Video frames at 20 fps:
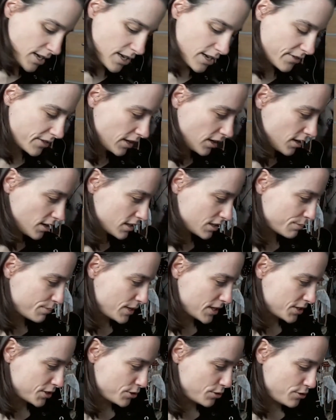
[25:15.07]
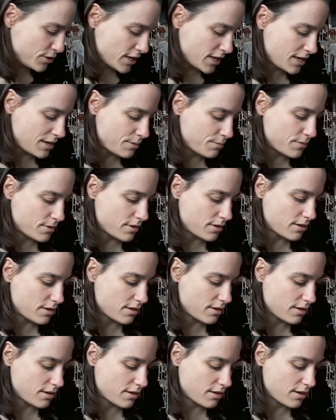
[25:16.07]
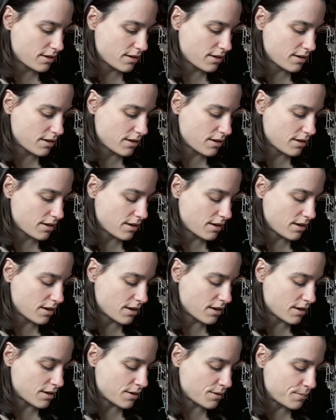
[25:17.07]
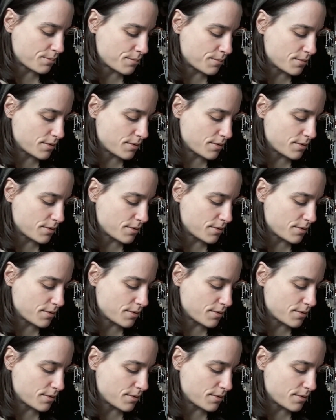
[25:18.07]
The last PS2 game that